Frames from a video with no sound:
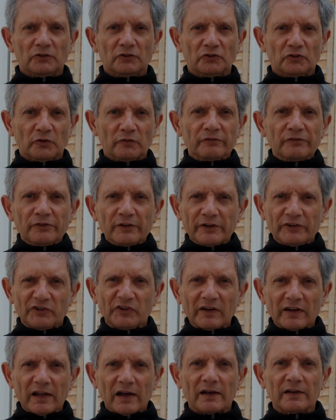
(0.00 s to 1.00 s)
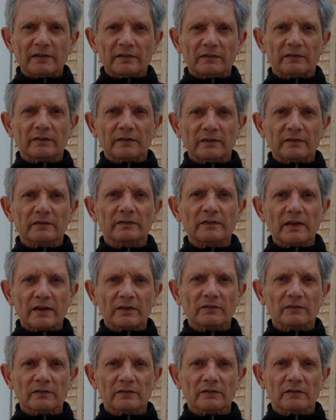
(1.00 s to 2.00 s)
should visualize
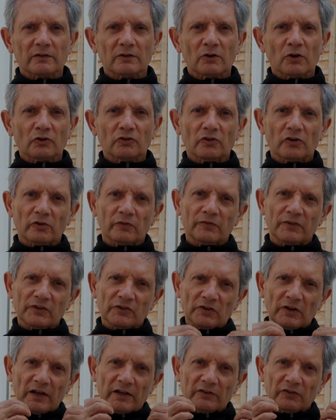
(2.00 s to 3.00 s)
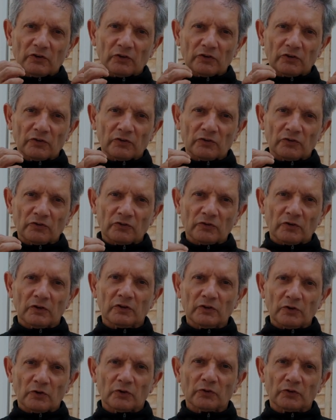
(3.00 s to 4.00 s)
success, not just visualize
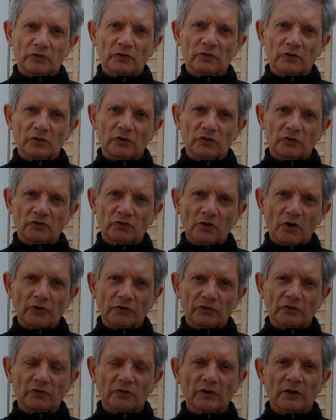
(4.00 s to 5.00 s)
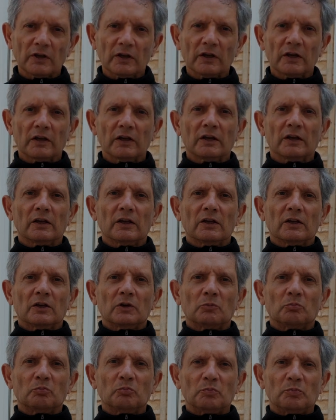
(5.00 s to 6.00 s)
your shots,
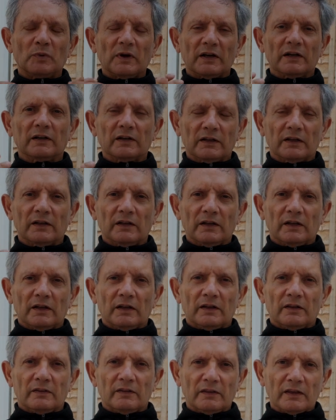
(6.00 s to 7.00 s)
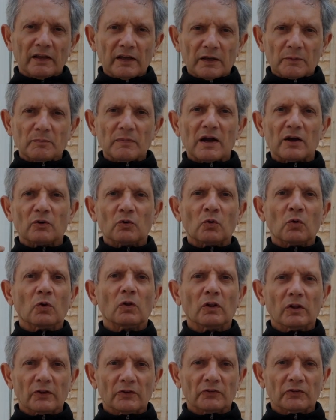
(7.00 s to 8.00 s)
but think about
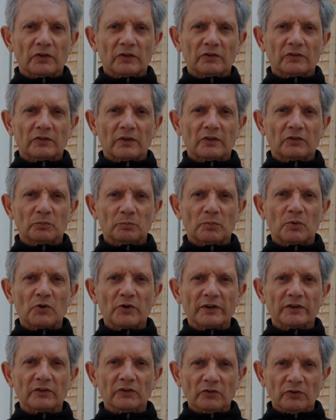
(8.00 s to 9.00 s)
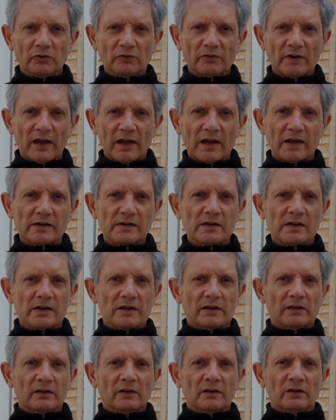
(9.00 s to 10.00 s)
all the success points you've had:
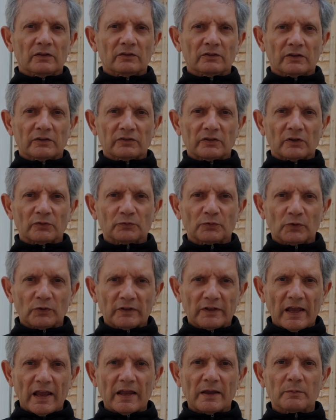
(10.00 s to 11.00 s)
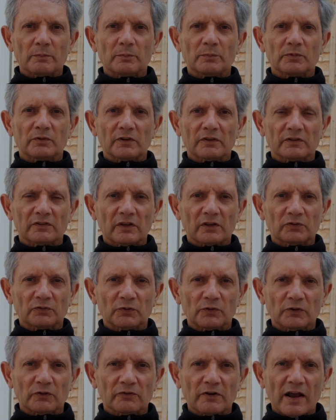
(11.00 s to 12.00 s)
successful games,
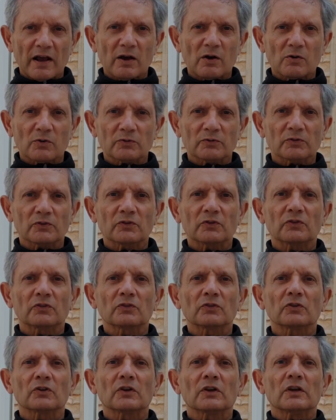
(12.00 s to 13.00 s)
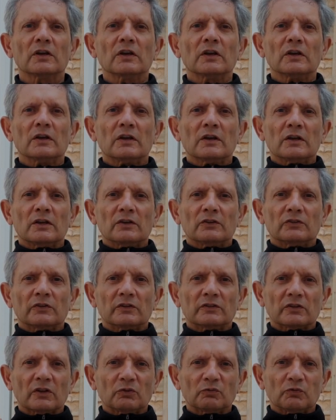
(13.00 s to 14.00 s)
successful rounds,
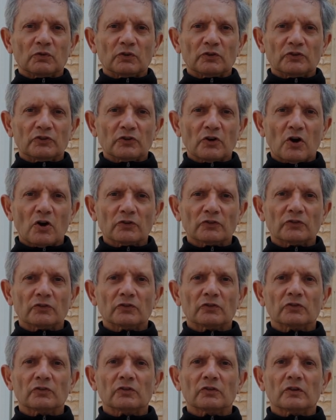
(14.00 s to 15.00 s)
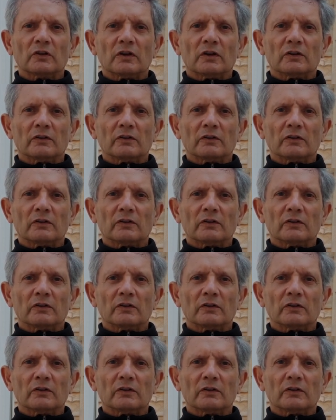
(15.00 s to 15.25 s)
successful shots,